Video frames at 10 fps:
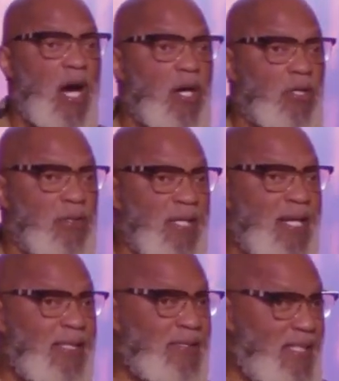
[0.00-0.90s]
conquered
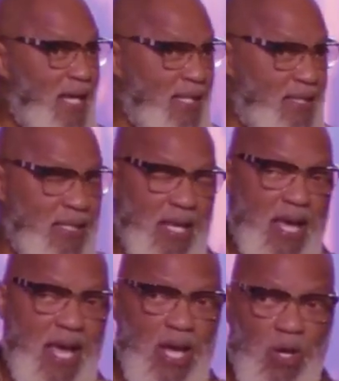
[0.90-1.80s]
death,
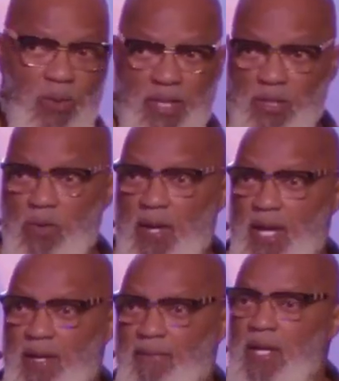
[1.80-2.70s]
hell, and the
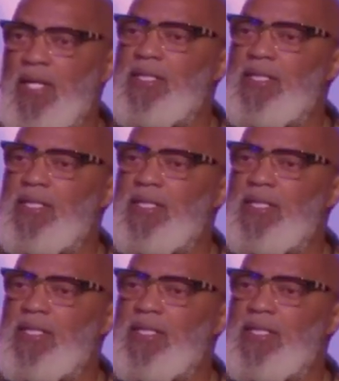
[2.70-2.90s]
grave,